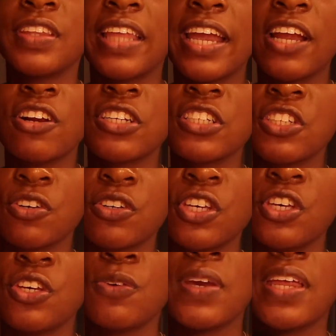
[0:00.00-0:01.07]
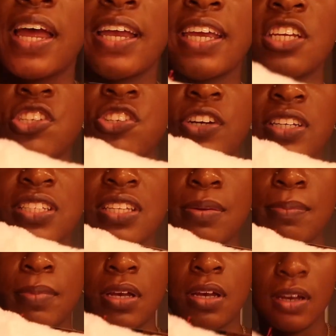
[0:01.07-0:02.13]
They are so cute, and I can dress
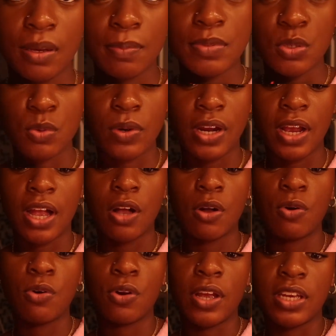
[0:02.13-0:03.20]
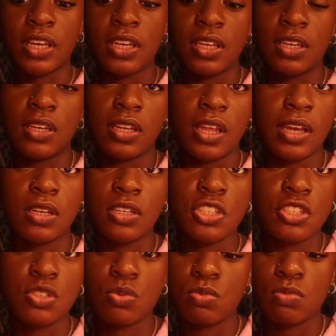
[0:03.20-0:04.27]
them up to wear out, or I can like
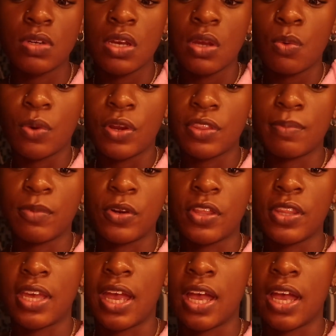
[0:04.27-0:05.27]
just wear them around the